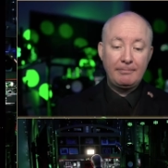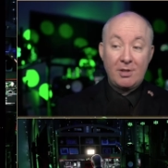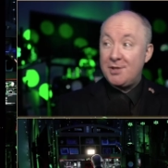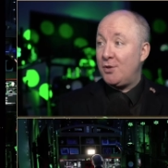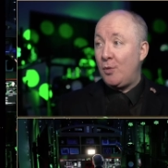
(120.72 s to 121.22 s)

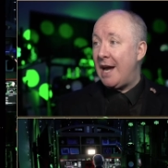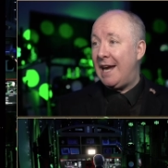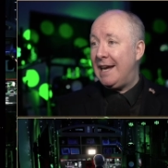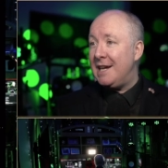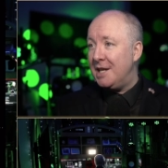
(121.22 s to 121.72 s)
just the way
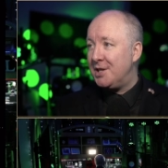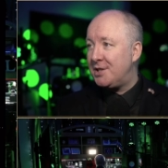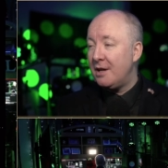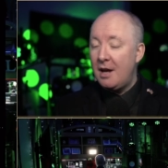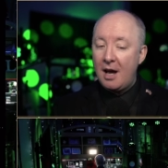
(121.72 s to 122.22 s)
it
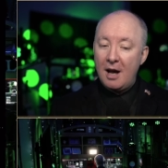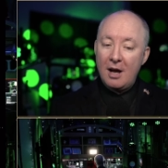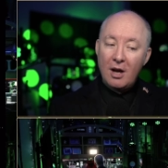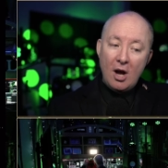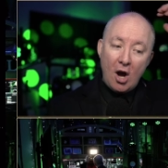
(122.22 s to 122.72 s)
is,
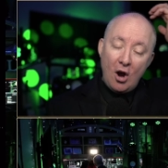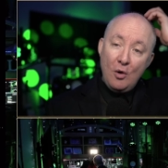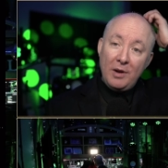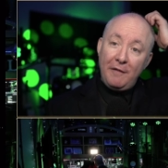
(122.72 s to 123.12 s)
uh, only